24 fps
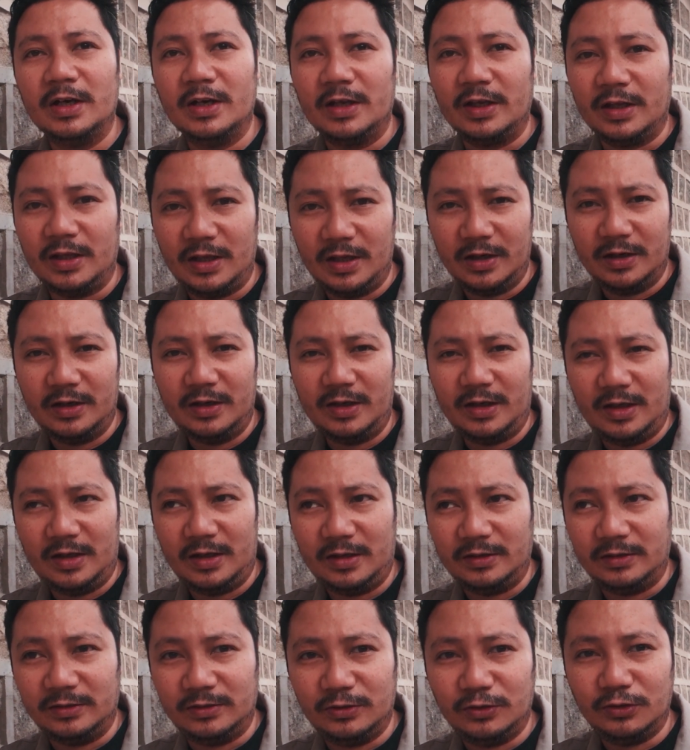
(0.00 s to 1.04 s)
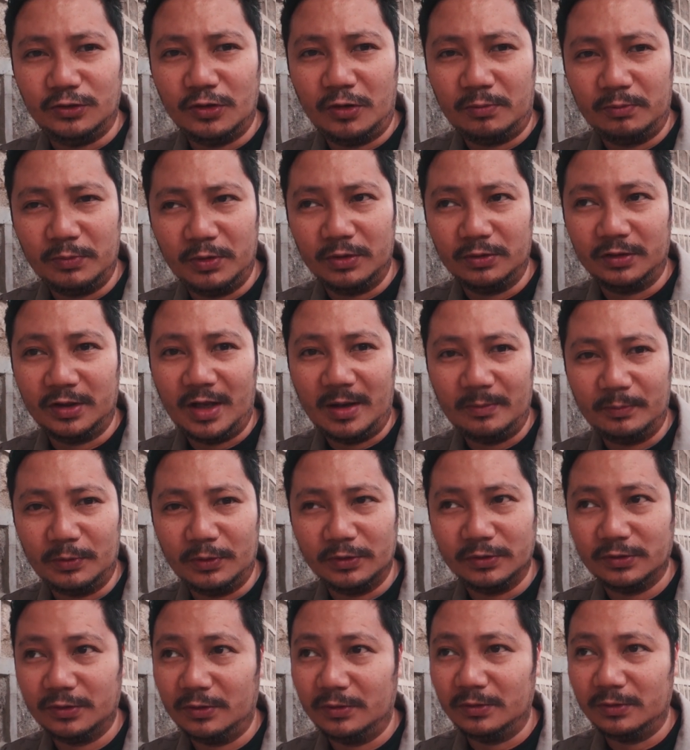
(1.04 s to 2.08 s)
here in Jong-Geun Temple.
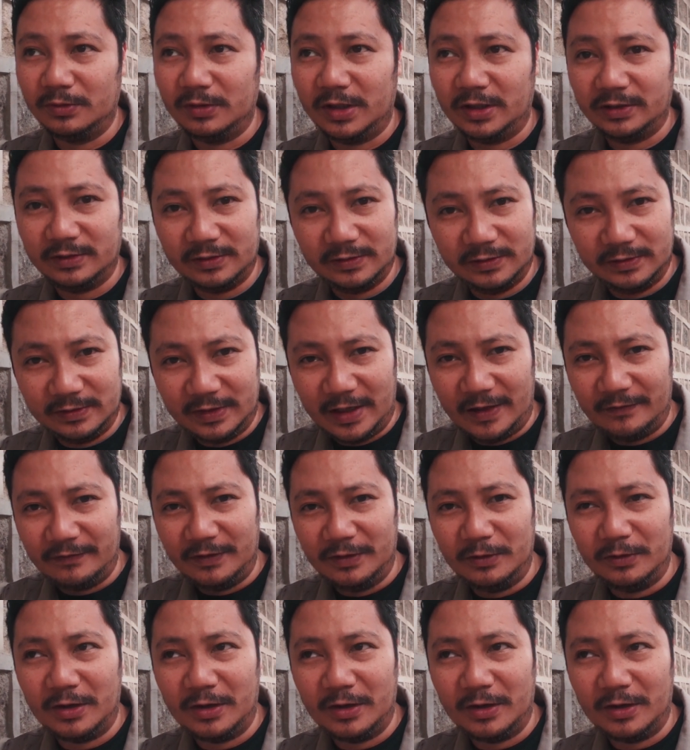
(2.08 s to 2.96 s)
So let's have a look